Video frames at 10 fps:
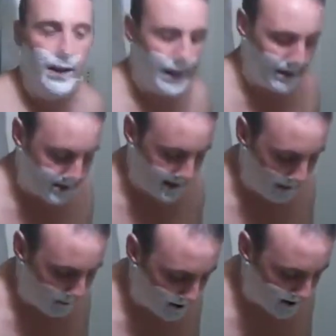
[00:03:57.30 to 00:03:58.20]
Again,
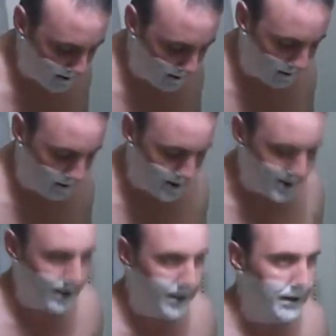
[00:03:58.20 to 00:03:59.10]
same principle, we're
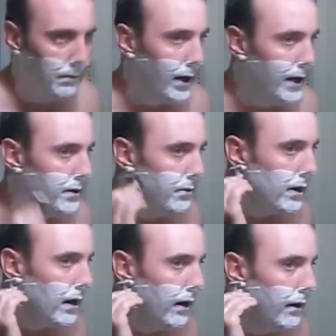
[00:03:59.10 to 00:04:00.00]
just letting the blade do
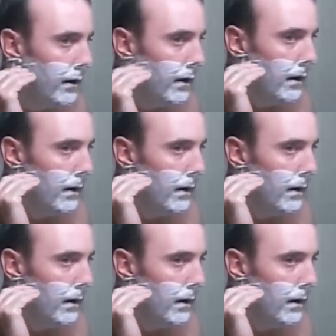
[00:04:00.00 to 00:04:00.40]
the cutting.